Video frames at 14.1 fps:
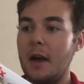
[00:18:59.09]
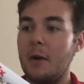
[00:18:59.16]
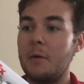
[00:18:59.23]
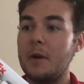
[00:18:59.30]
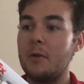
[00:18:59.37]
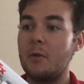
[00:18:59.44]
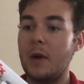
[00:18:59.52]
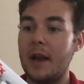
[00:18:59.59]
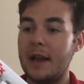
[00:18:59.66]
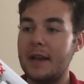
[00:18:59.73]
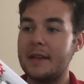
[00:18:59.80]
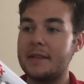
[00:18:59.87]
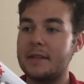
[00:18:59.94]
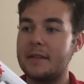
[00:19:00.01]
we
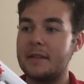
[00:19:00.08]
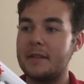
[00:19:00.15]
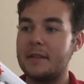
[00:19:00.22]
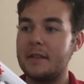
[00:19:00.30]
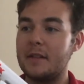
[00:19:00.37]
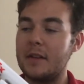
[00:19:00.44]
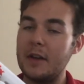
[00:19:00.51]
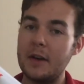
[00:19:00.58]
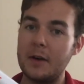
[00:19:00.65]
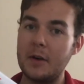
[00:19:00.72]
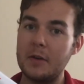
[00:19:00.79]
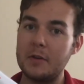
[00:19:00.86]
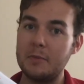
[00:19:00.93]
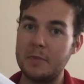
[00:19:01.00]
raise the
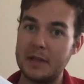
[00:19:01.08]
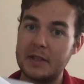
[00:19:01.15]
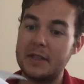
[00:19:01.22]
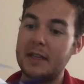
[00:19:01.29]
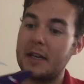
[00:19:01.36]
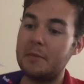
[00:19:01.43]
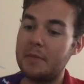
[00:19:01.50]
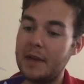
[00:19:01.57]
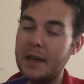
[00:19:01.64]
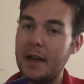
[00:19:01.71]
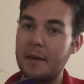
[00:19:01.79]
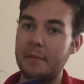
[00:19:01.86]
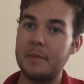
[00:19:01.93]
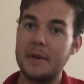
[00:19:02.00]
nose, pitching the airplane
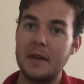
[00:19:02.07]
up.